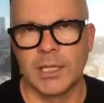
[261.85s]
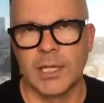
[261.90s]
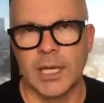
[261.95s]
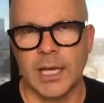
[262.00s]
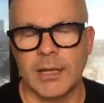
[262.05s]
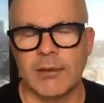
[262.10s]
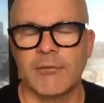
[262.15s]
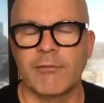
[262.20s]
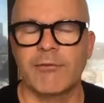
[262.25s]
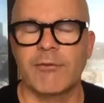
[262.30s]

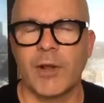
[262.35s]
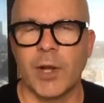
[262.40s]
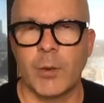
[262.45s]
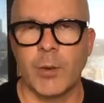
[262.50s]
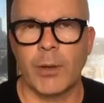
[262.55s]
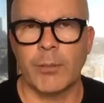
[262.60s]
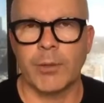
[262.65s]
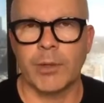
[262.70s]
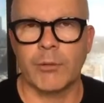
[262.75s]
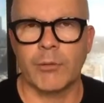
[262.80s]
and follow
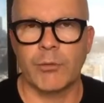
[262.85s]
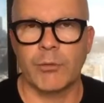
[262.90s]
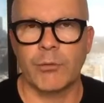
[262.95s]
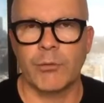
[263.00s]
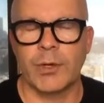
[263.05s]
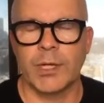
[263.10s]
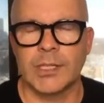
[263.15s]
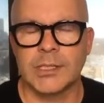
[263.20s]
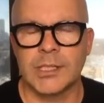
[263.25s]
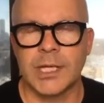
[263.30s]
up with the
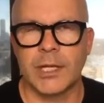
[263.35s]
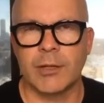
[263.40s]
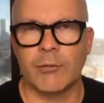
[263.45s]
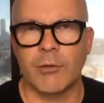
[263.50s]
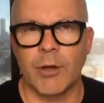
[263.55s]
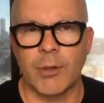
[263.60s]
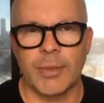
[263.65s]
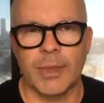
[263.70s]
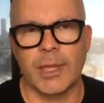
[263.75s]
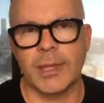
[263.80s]
arrears
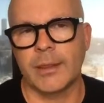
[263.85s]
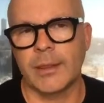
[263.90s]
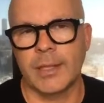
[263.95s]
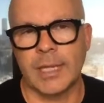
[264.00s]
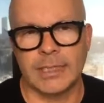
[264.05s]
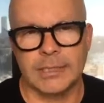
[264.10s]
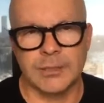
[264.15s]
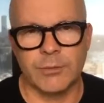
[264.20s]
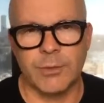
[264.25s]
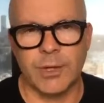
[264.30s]
later on, then
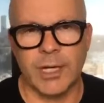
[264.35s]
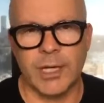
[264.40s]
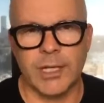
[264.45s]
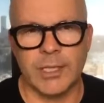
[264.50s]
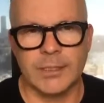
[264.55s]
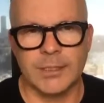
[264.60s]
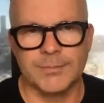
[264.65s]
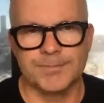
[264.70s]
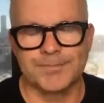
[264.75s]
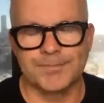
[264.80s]
that's the way it
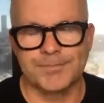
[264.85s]
is.